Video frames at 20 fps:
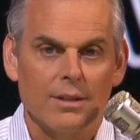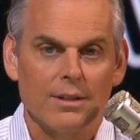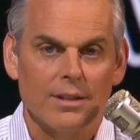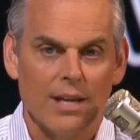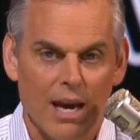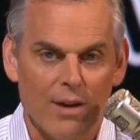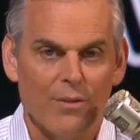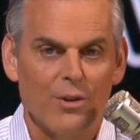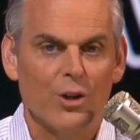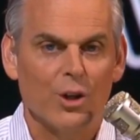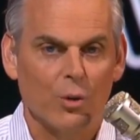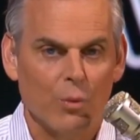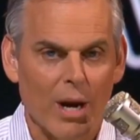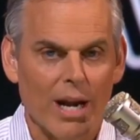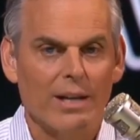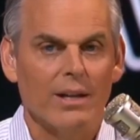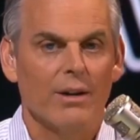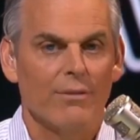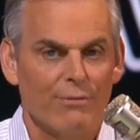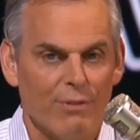Kevin
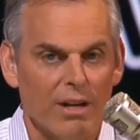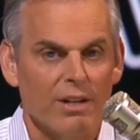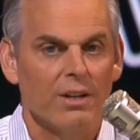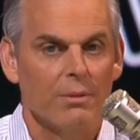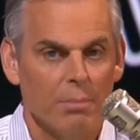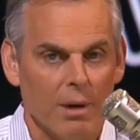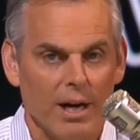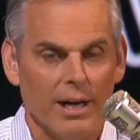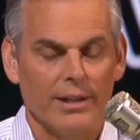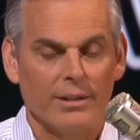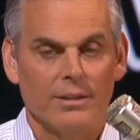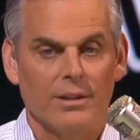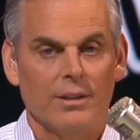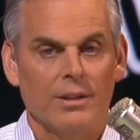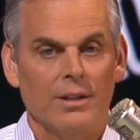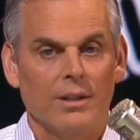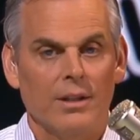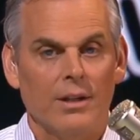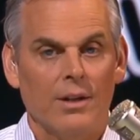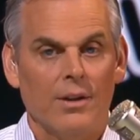Durant offended by?
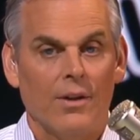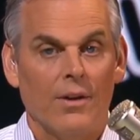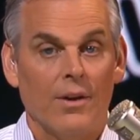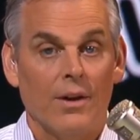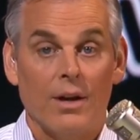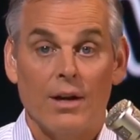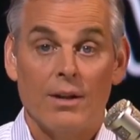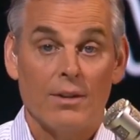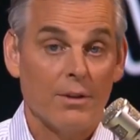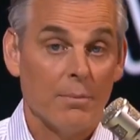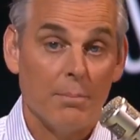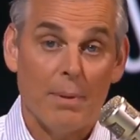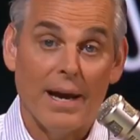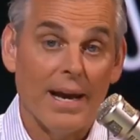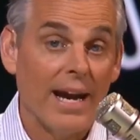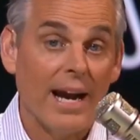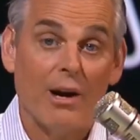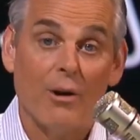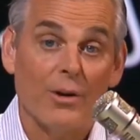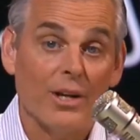The
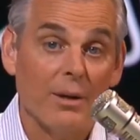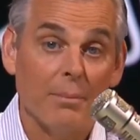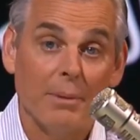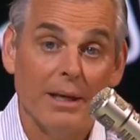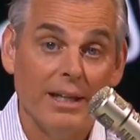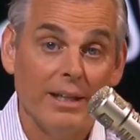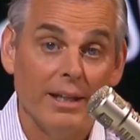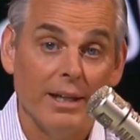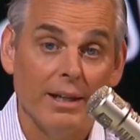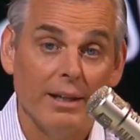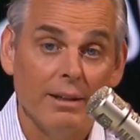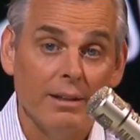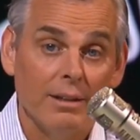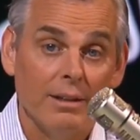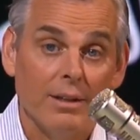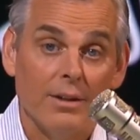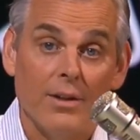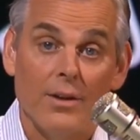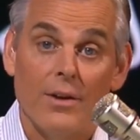Bay Area media,